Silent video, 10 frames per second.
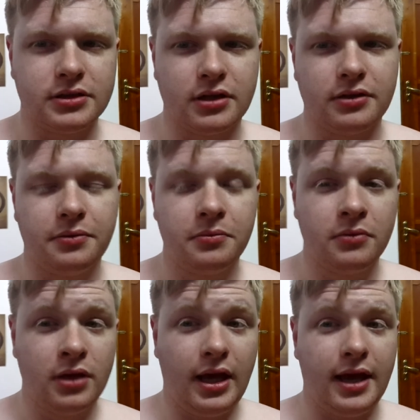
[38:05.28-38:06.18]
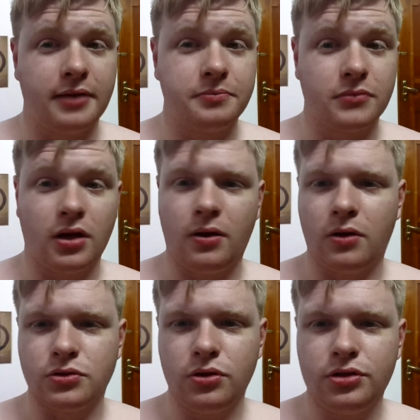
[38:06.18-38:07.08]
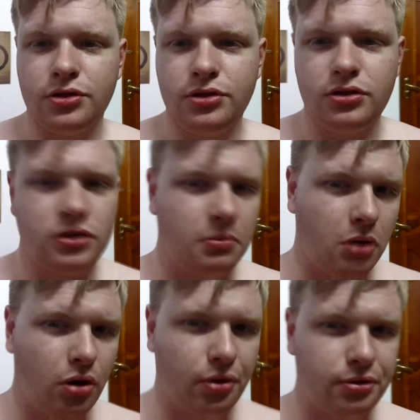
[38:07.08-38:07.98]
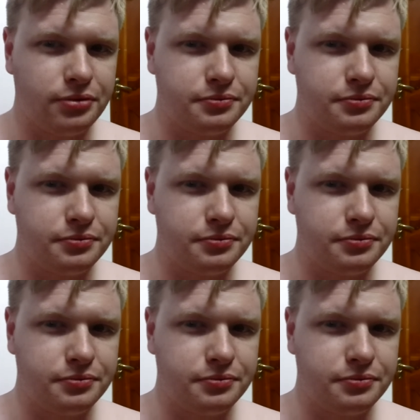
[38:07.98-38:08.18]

So yeah, I'll talk to you tomorrow.